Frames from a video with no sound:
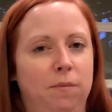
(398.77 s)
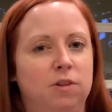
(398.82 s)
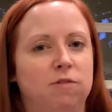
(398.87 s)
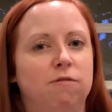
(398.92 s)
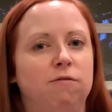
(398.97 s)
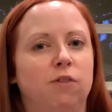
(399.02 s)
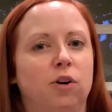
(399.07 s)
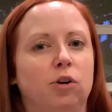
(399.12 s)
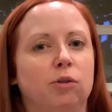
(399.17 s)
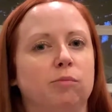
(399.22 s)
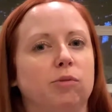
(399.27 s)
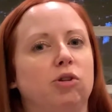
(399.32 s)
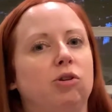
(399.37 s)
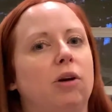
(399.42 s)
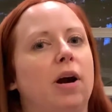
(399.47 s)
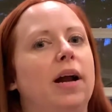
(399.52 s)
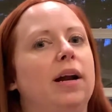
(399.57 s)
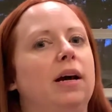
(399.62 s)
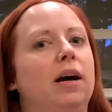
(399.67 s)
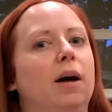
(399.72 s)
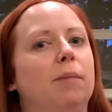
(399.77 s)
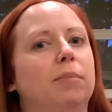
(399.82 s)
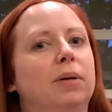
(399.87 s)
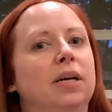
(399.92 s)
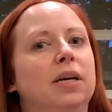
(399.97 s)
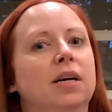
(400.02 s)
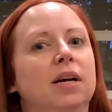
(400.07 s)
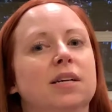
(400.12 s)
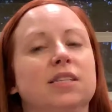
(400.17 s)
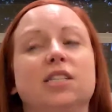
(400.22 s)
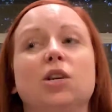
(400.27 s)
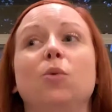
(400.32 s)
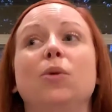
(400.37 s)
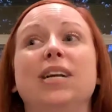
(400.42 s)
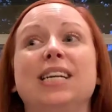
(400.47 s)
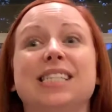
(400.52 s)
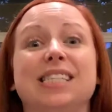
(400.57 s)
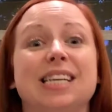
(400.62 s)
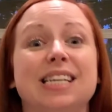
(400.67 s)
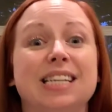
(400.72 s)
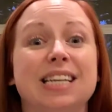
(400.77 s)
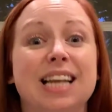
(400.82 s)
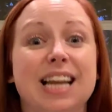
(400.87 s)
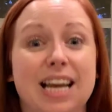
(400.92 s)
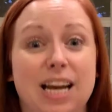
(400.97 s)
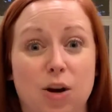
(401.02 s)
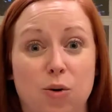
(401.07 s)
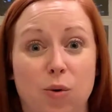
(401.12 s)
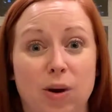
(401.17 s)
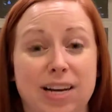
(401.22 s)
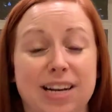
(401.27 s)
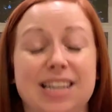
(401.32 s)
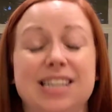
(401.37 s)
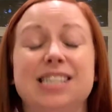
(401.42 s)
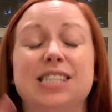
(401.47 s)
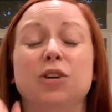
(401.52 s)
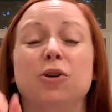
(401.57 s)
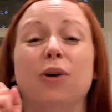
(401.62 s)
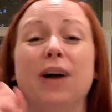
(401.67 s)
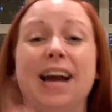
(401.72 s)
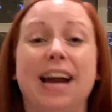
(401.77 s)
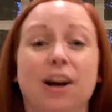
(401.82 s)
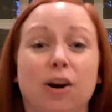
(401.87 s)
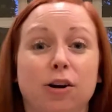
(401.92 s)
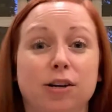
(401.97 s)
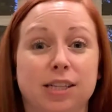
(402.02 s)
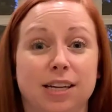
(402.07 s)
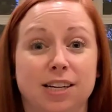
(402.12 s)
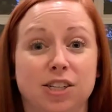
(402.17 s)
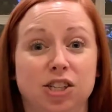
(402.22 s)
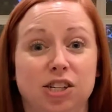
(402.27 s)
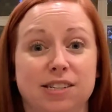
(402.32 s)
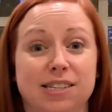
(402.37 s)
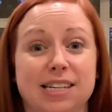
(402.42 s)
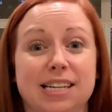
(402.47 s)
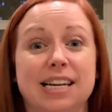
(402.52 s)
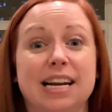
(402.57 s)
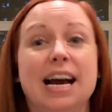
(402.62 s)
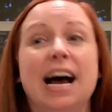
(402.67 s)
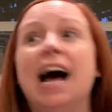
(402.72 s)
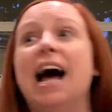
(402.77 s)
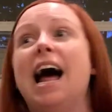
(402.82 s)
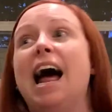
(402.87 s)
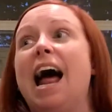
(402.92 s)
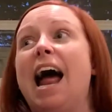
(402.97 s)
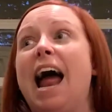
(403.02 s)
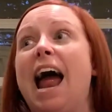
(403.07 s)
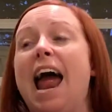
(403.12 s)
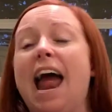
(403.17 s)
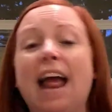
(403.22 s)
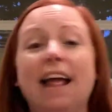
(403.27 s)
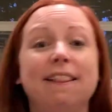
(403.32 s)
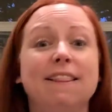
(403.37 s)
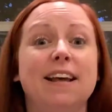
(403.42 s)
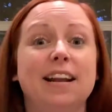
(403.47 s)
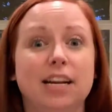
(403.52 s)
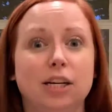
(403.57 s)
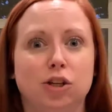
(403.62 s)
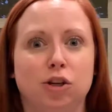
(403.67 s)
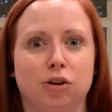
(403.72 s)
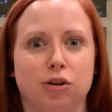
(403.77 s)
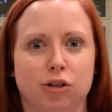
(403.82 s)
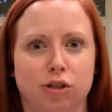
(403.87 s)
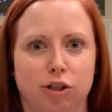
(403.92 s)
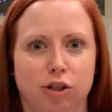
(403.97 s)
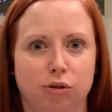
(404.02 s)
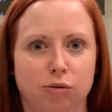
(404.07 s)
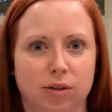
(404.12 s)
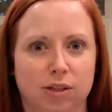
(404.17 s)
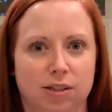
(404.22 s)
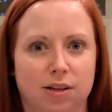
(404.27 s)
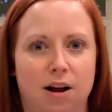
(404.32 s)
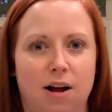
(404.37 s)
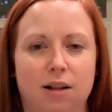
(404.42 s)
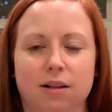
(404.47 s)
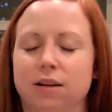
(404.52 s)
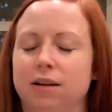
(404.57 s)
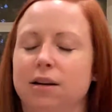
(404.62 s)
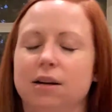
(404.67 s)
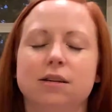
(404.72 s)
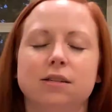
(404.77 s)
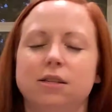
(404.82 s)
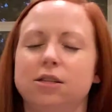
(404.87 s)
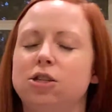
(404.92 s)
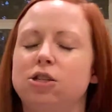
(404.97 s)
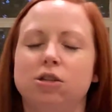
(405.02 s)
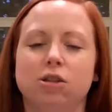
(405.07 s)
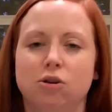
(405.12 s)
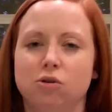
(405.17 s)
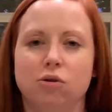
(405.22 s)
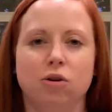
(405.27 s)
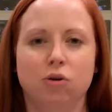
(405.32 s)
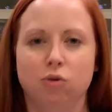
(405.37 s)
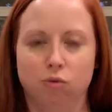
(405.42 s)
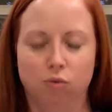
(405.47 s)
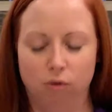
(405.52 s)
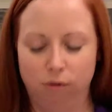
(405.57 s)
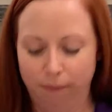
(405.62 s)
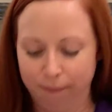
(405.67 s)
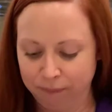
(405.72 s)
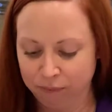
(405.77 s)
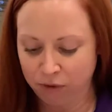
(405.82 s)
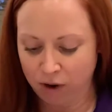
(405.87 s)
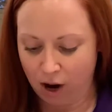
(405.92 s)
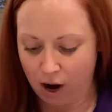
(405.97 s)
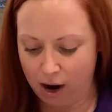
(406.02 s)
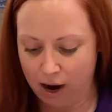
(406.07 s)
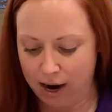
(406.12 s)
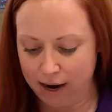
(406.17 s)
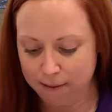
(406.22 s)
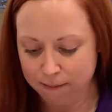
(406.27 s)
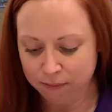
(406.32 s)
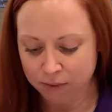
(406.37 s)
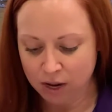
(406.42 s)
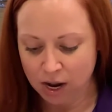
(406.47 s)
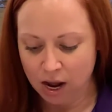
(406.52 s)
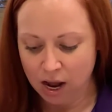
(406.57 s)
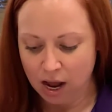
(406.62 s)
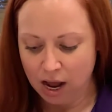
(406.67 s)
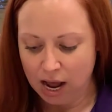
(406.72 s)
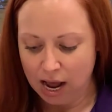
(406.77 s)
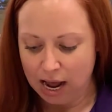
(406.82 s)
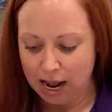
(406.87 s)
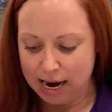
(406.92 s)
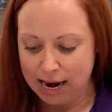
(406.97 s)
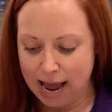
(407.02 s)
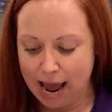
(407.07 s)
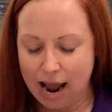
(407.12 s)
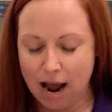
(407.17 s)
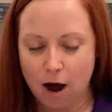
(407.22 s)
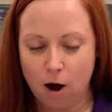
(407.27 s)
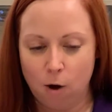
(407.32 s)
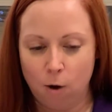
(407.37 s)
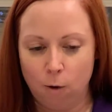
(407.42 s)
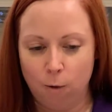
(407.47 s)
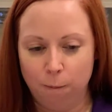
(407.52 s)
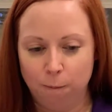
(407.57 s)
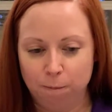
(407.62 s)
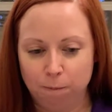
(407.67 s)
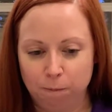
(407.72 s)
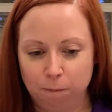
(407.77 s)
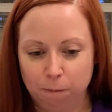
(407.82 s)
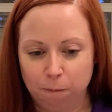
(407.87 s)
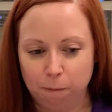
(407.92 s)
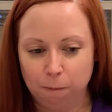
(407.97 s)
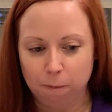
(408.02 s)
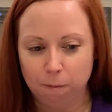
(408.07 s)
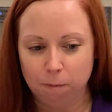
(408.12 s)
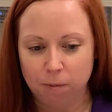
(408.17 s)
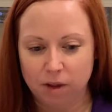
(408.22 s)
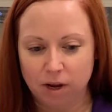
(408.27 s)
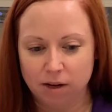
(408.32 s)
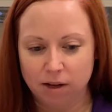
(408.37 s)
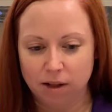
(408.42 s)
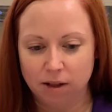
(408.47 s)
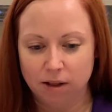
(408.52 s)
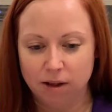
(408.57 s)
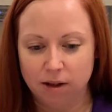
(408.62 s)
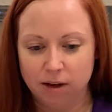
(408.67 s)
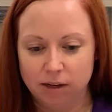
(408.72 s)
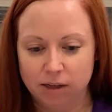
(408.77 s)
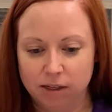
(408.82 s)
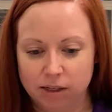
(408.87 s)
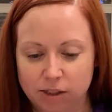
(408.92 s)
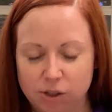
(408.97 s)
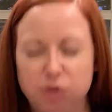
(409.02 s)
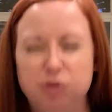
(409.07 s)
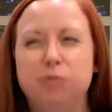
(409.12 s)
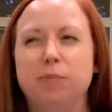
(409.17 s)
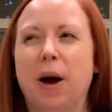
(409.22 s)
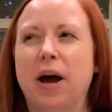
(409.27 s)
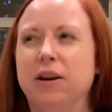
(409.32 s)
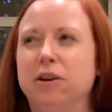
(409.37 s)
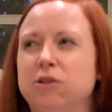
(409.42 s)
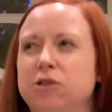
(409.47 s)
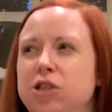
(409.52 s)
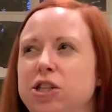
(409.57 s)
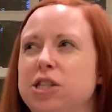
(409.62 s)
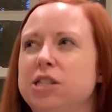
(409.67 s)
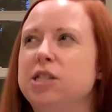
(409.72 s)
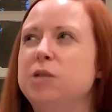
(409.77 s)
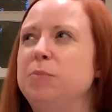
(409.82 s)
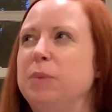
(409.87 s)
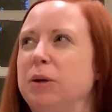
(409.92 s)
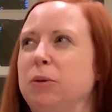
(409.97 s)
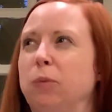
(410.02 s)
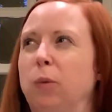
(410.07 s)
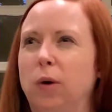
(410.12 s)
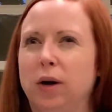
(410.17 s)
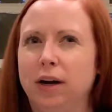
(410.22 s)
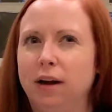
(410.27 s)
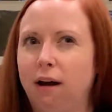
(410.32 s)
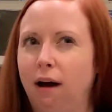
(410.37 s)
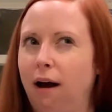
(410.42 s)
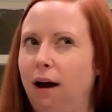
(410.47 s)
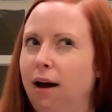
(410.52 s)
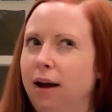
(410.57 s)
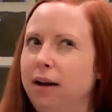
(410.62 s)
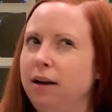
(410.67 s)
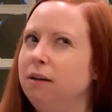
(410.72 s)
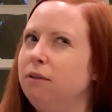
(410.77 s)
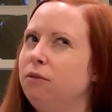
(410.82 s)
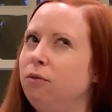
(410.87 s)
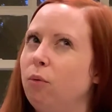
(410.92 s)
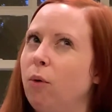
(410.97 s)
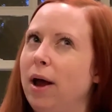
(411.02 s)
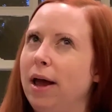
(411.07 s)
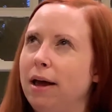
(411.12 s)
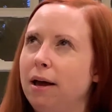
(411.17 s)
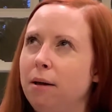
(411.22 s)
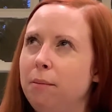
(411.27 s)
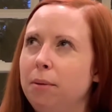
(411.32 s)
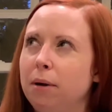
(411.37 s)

firms right up. So it is a liquid until air touches it, and then it turns to a solid. It's so cool, okay? Now, do spiders just spin one kind of web?